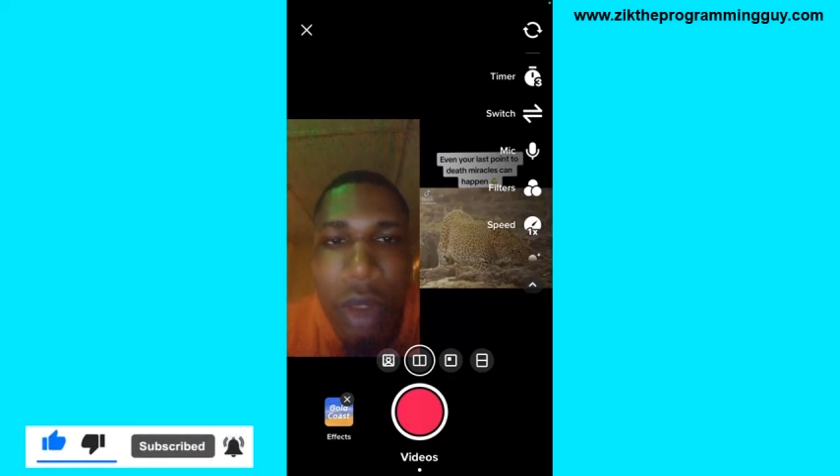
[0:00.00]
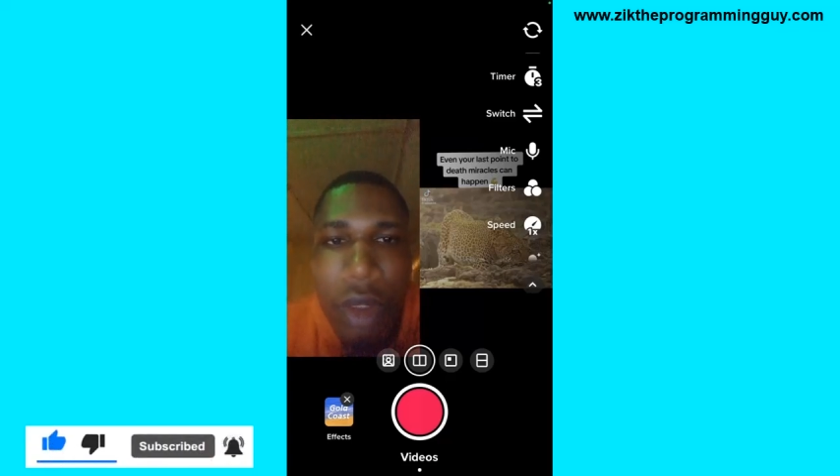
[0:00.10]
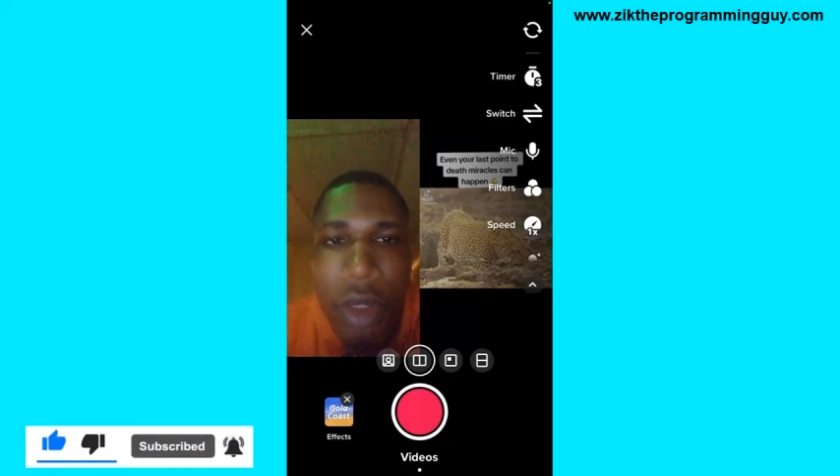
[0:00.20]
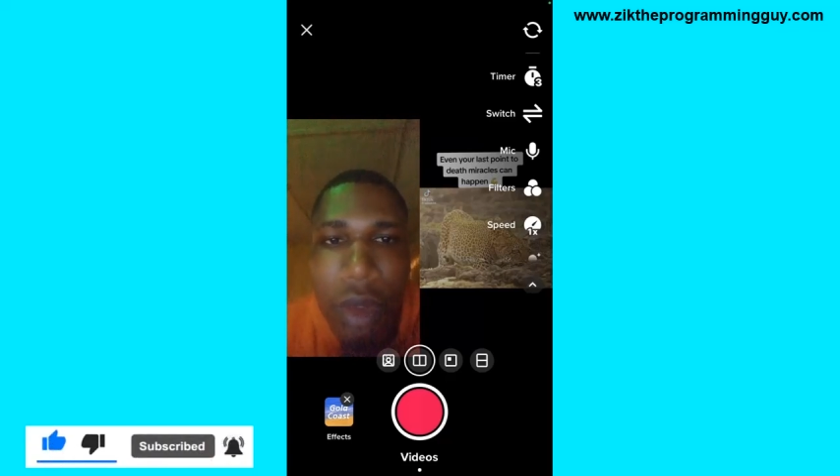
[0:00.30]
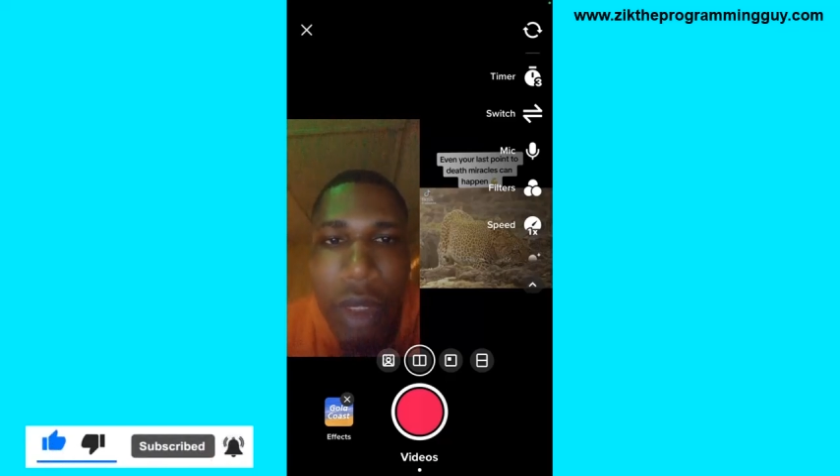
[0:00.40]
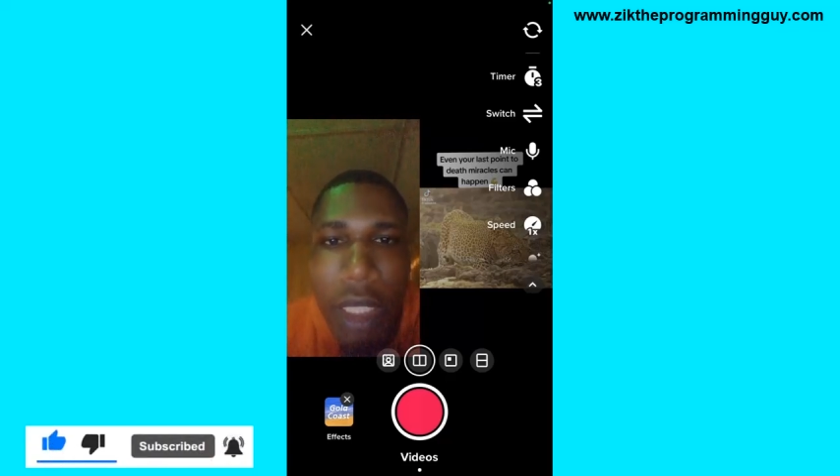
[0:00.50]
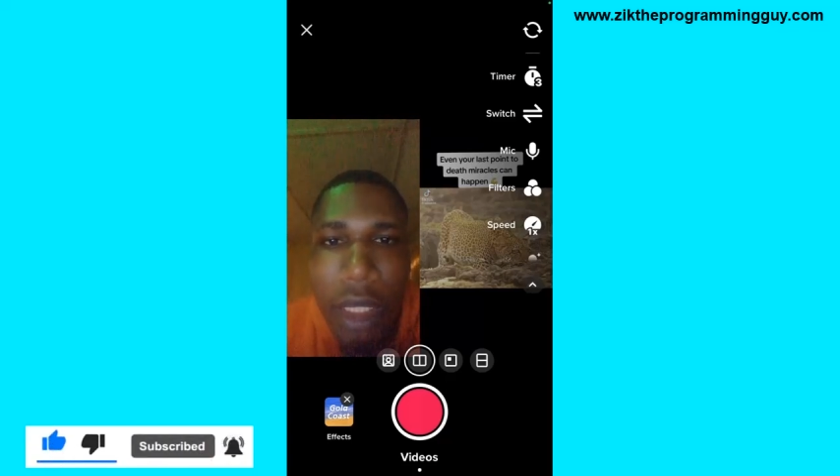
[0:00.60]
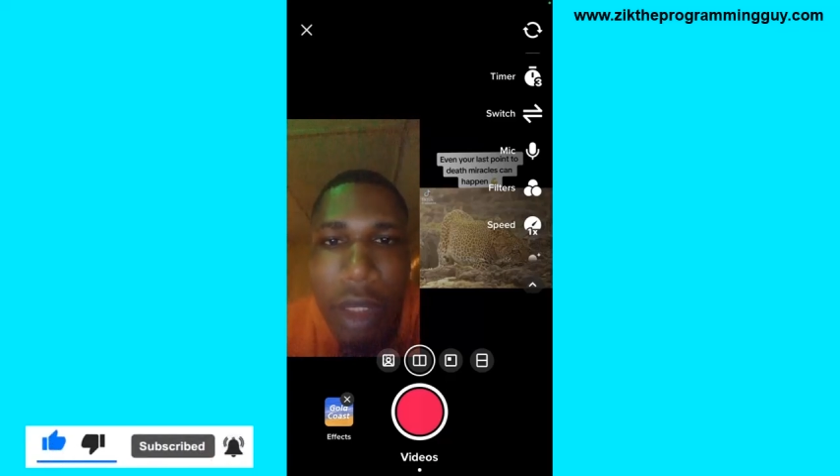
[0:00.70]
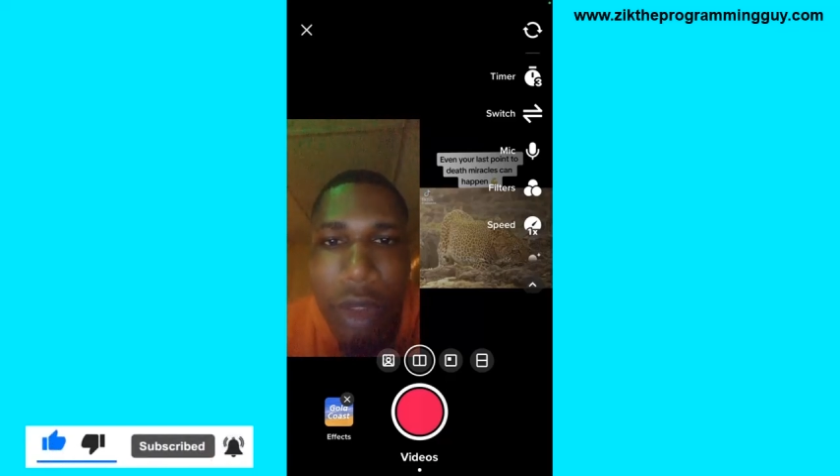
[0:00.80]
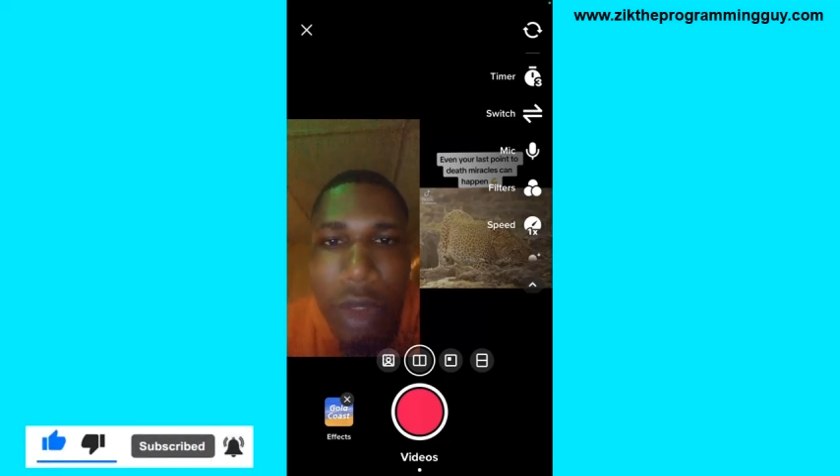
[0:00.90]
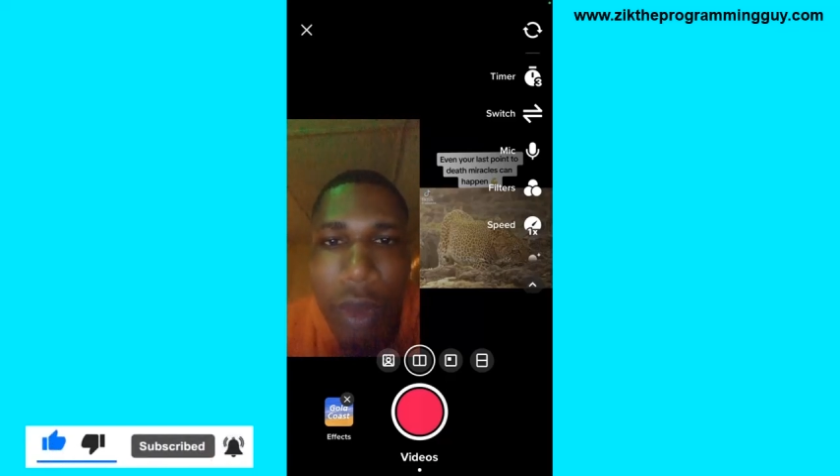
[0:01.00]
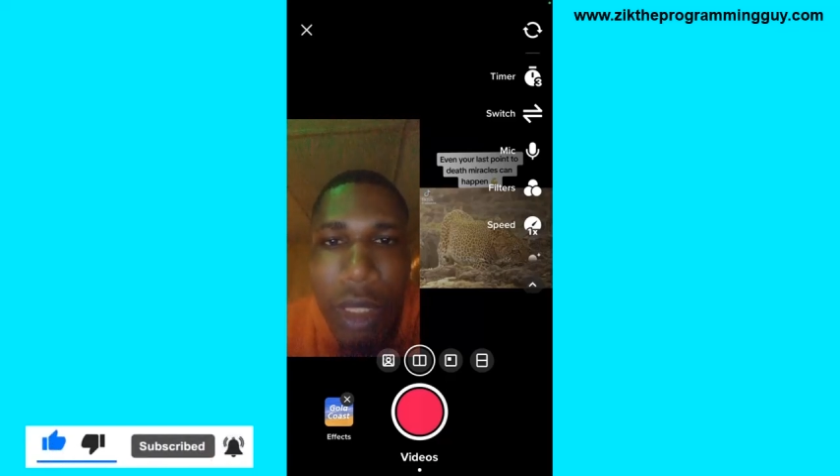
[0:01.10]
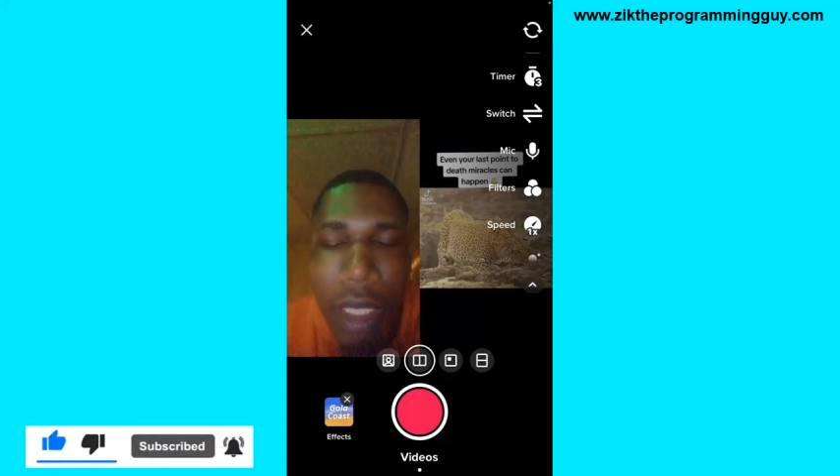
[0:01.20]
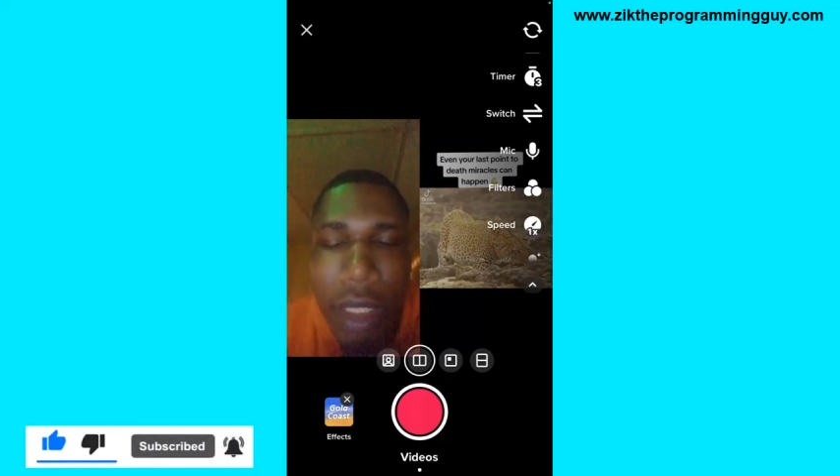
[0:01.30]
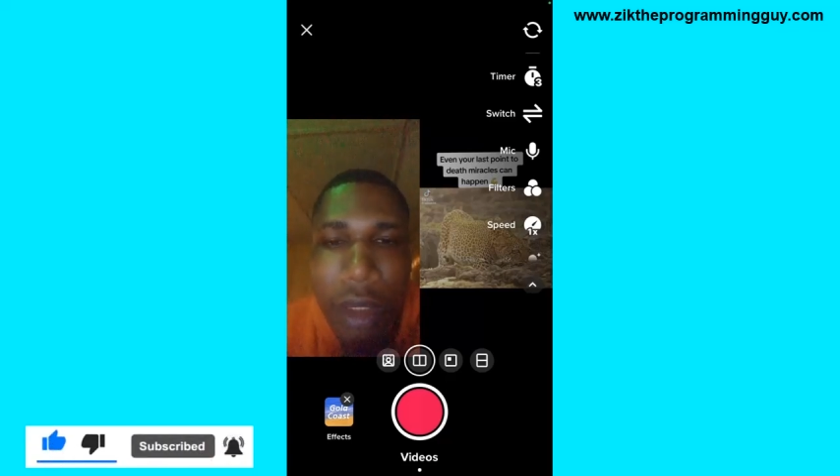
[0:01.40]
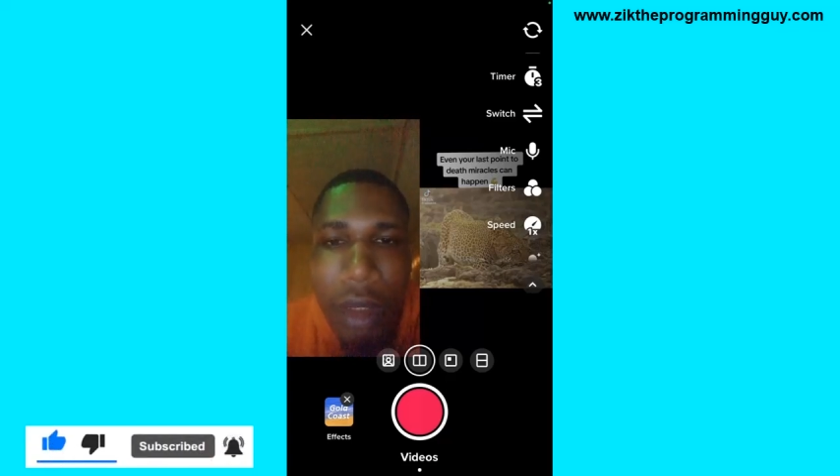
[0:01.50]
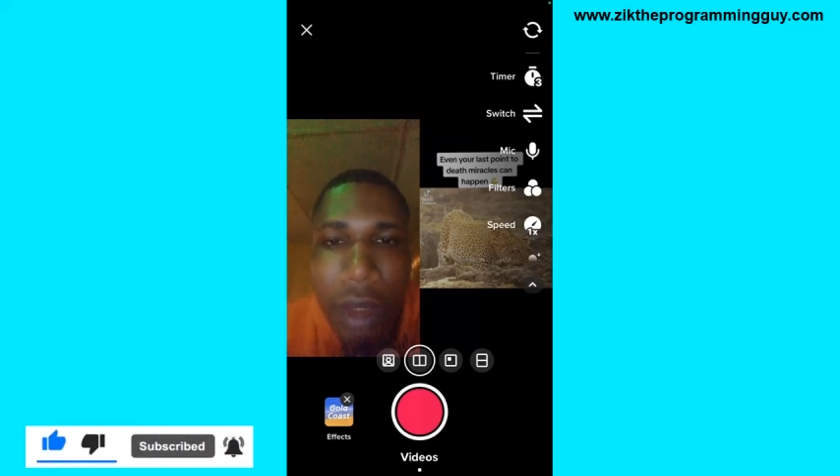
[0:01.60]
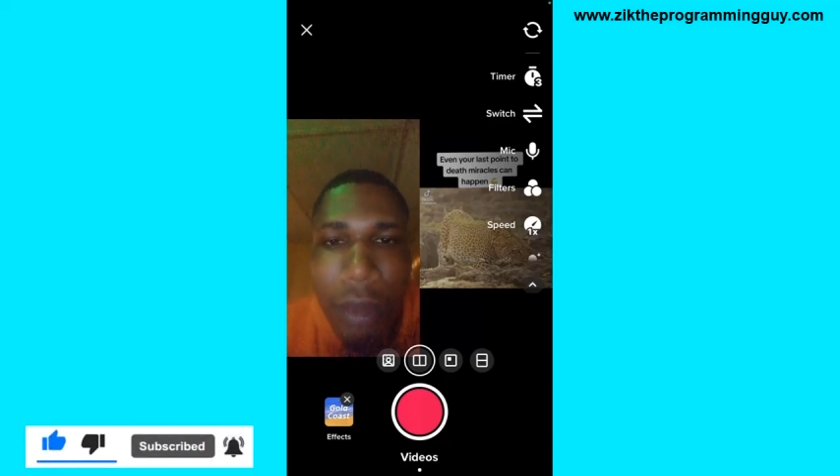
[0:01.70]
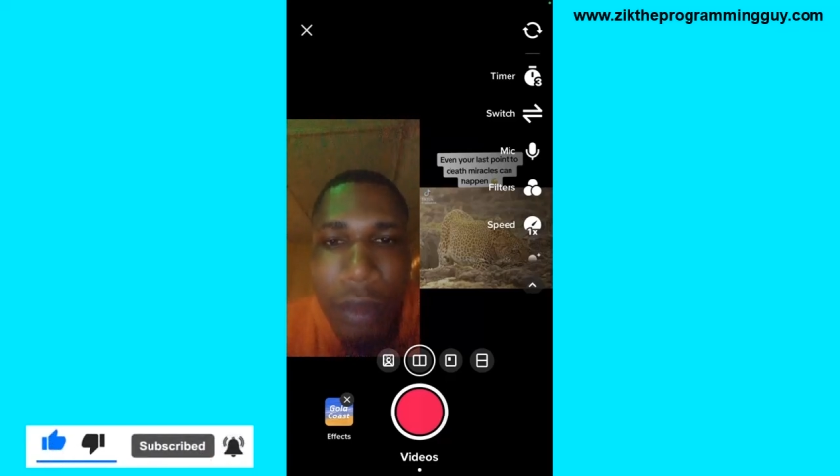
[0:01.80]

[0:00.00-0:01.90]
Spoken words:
So that's how to do it, guys.